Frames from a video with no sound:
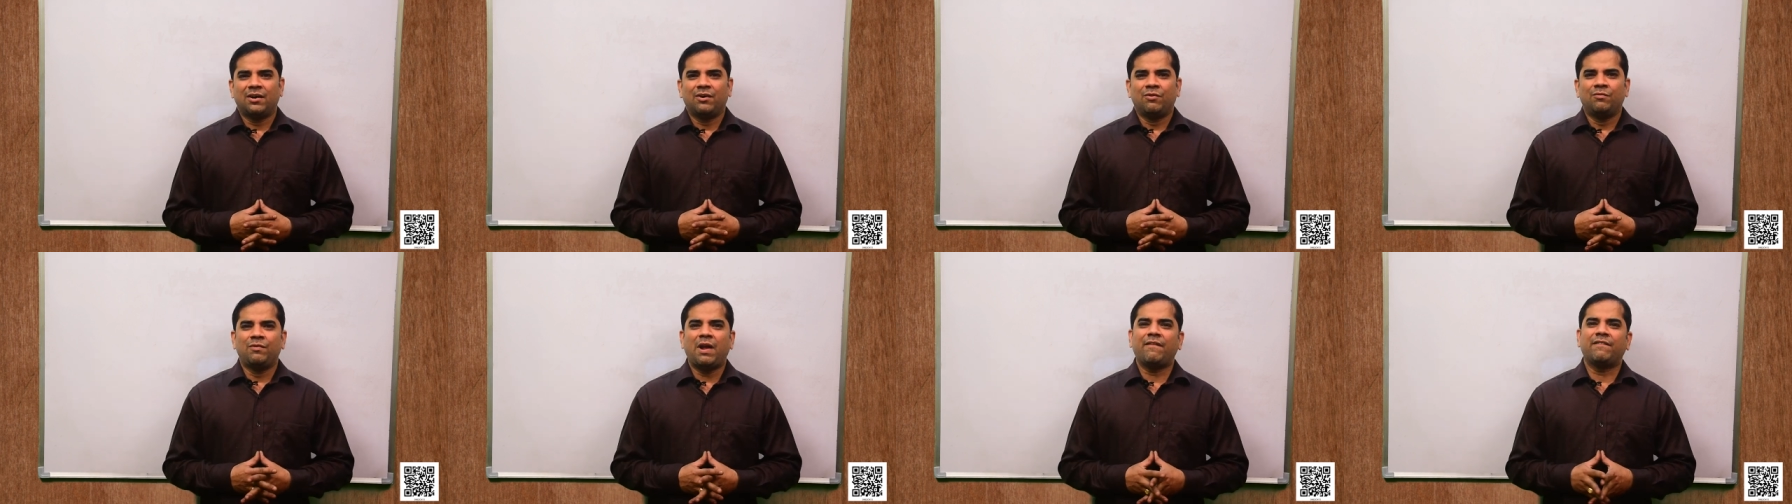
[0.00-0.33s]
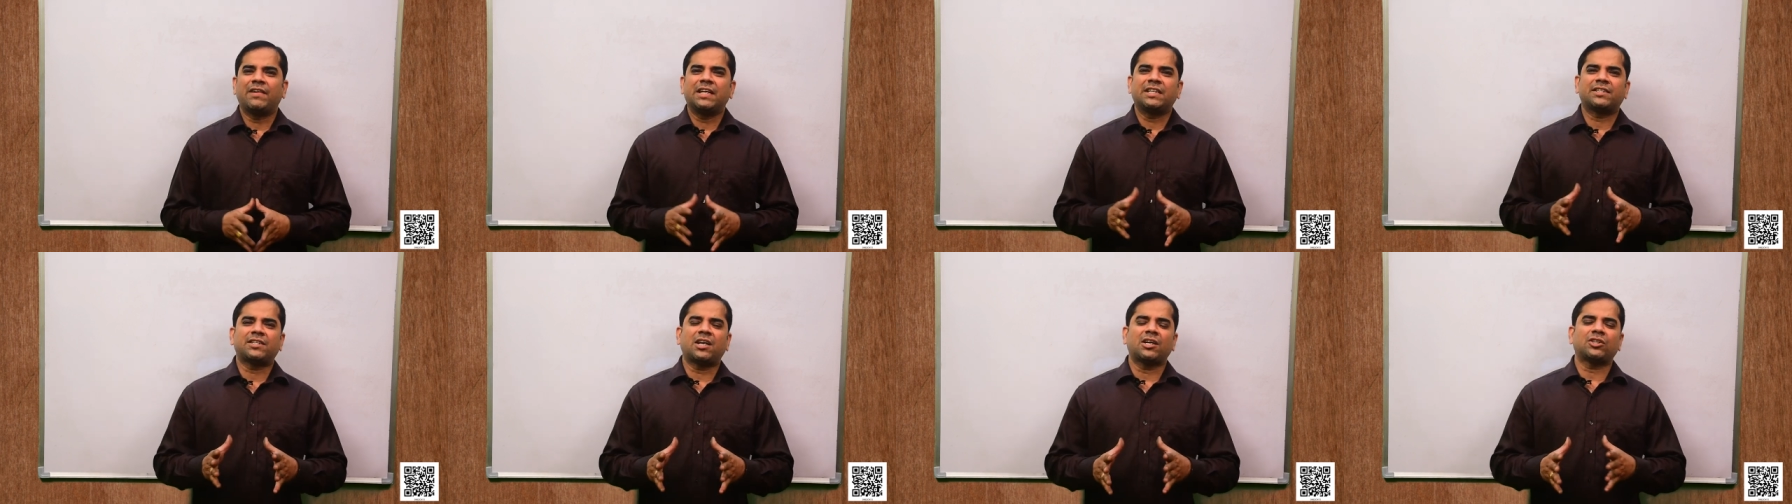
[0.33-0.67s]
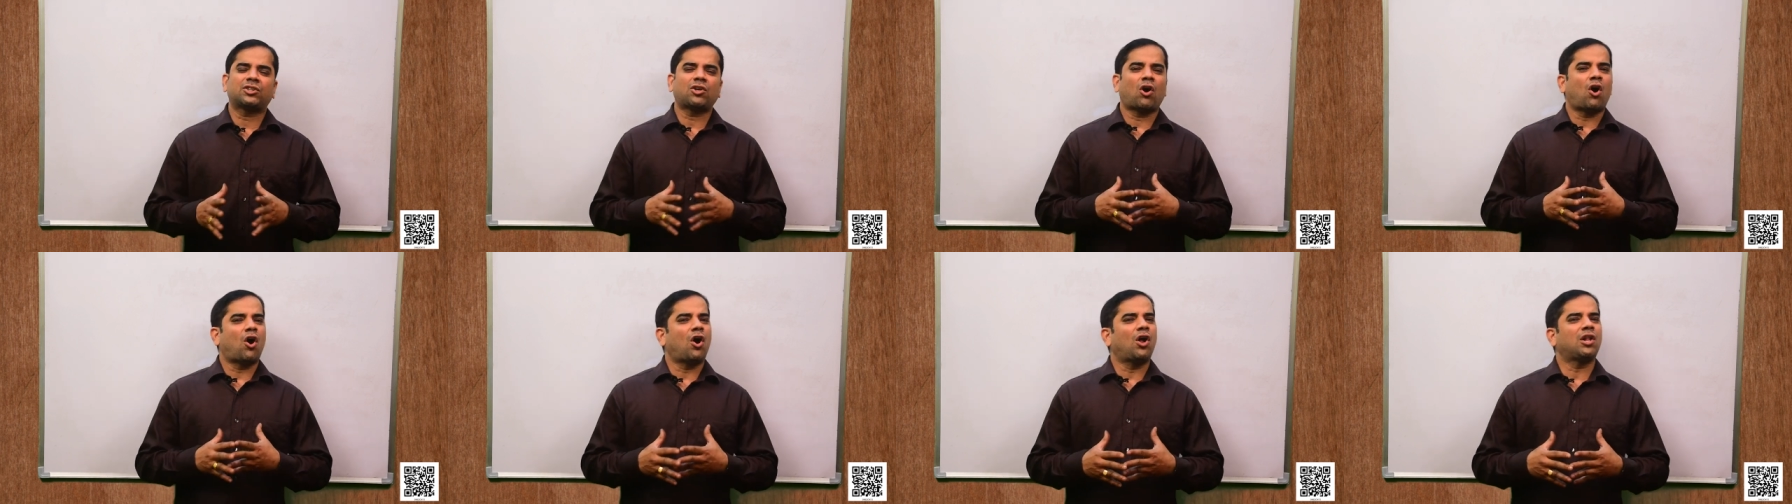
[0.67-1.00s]
We have
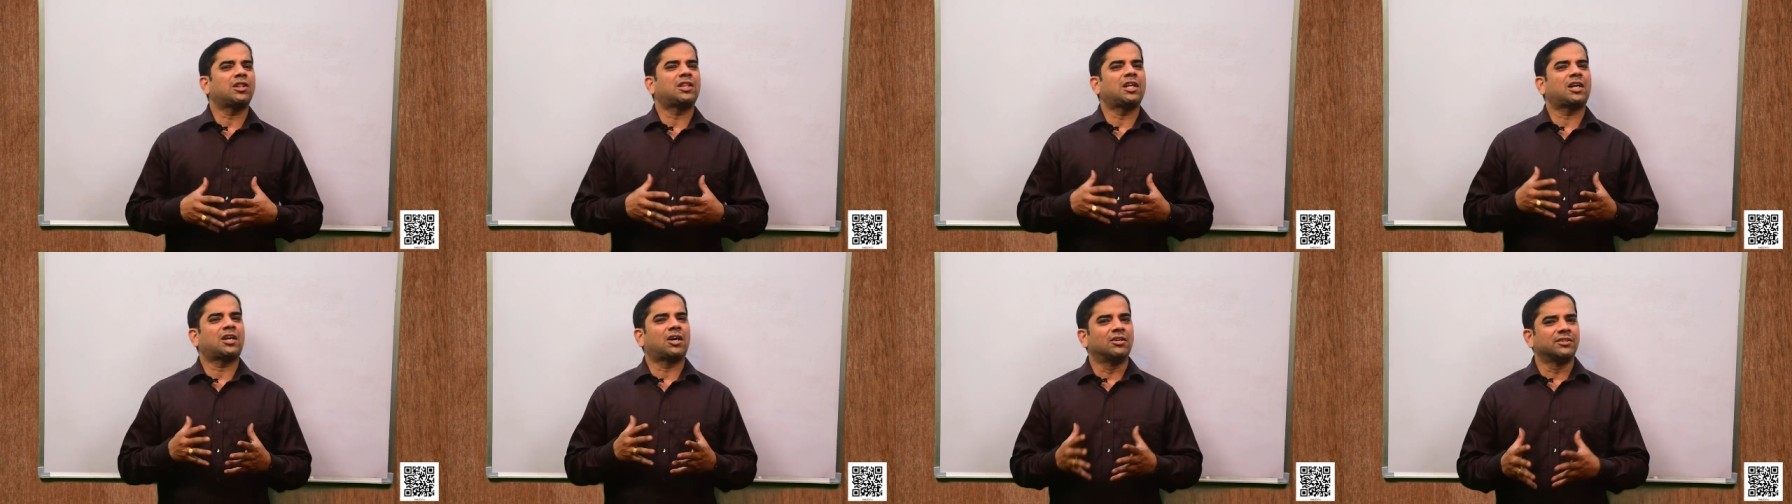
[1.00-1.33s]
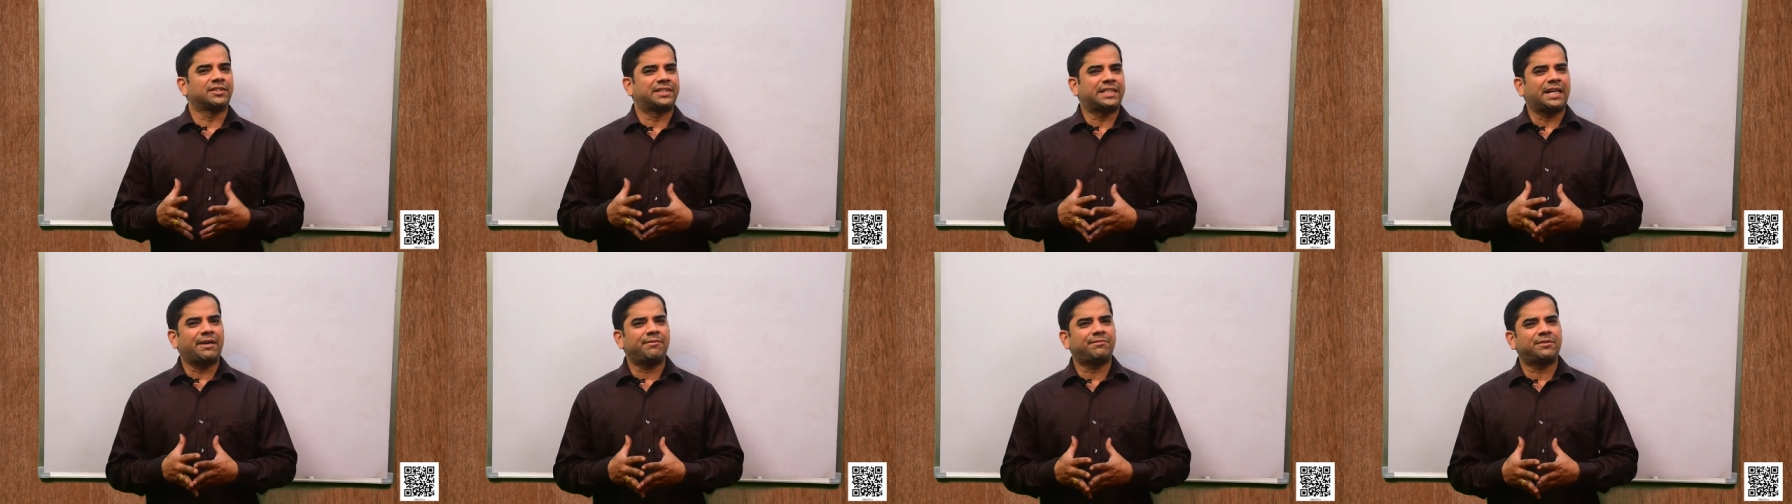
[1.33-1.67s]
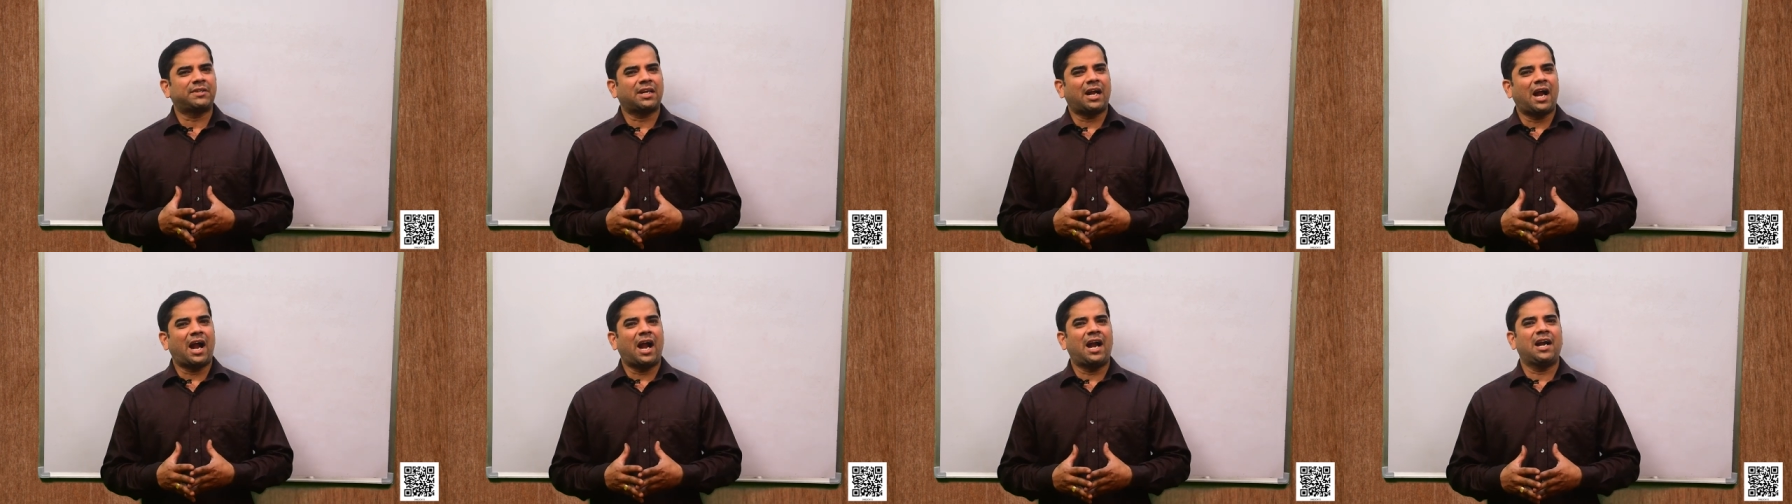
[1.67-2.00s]
discussed all the
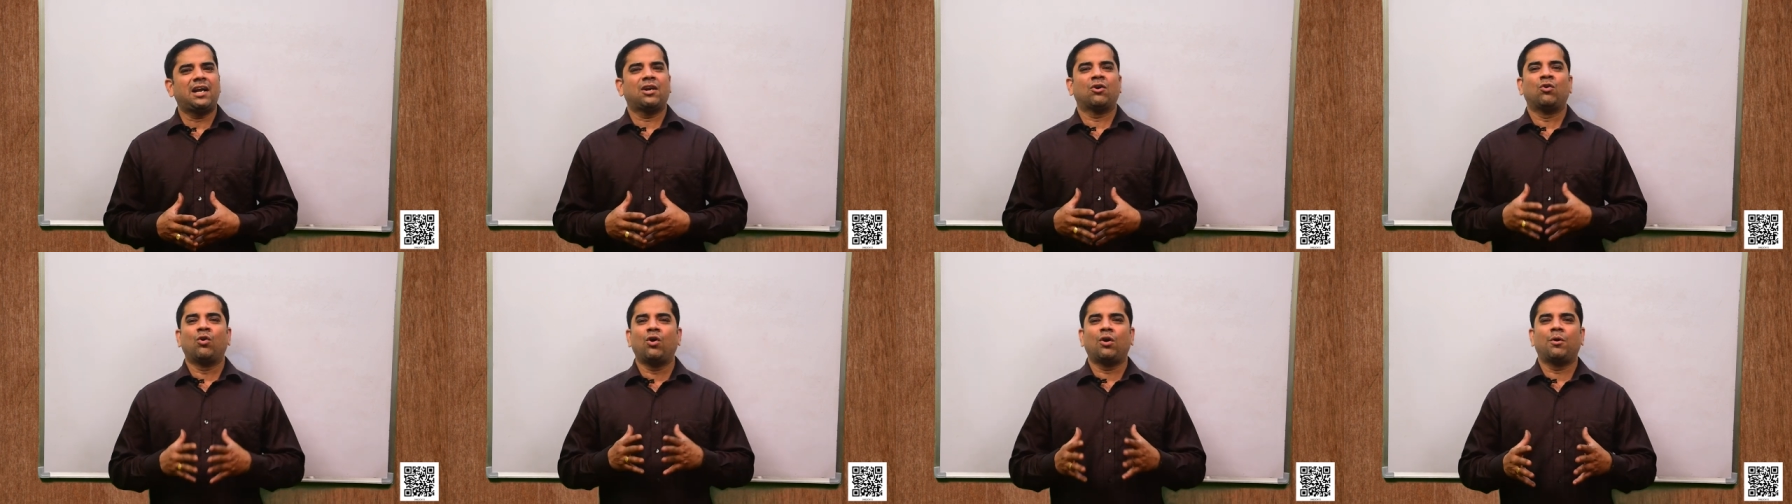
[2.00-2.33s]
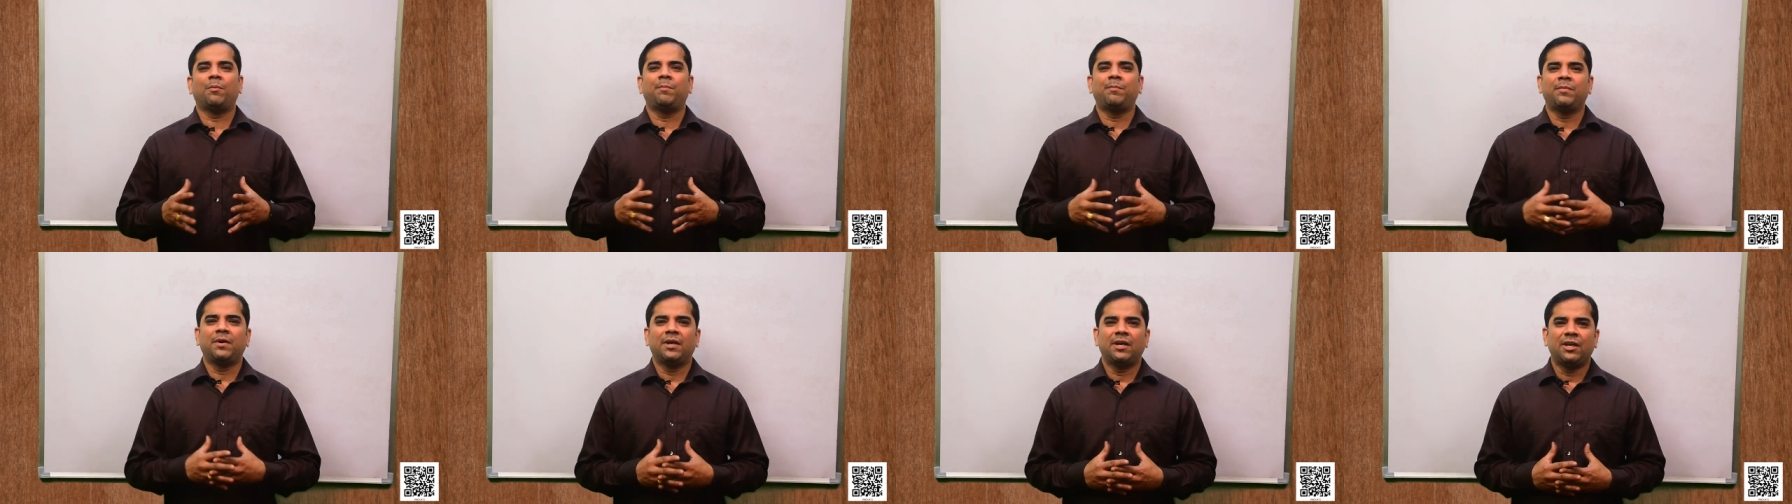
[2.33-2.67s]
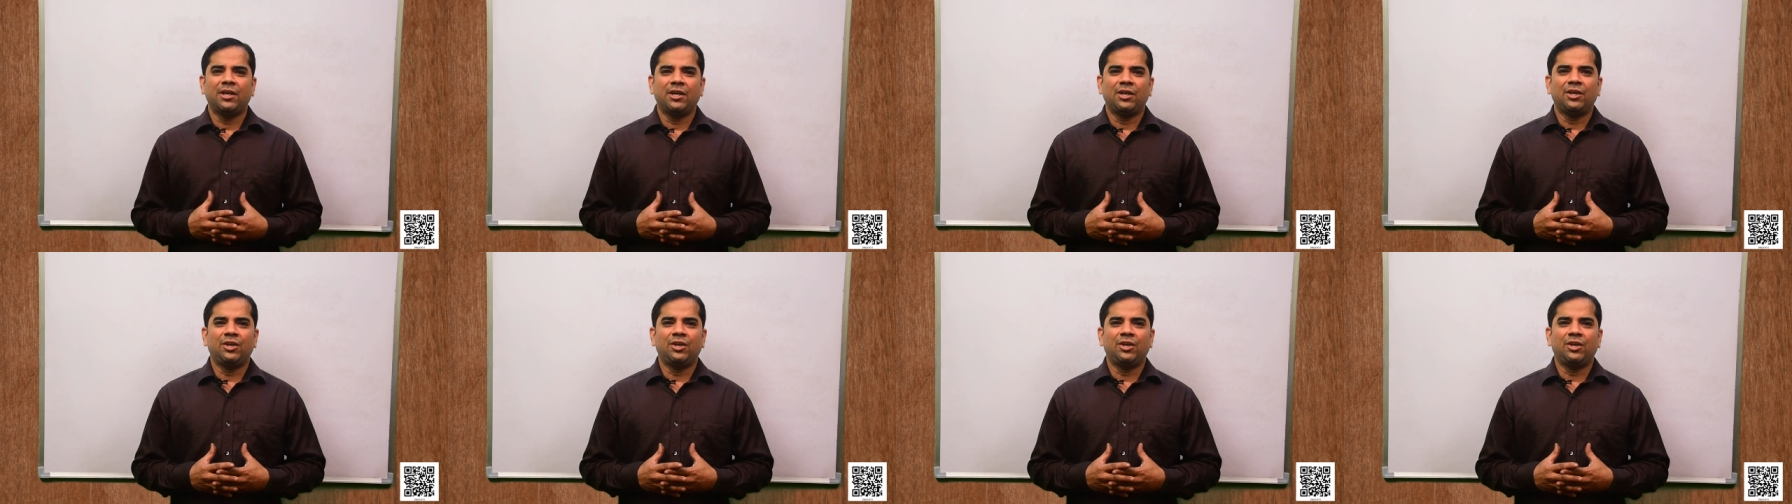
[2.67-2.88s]
concepts and hope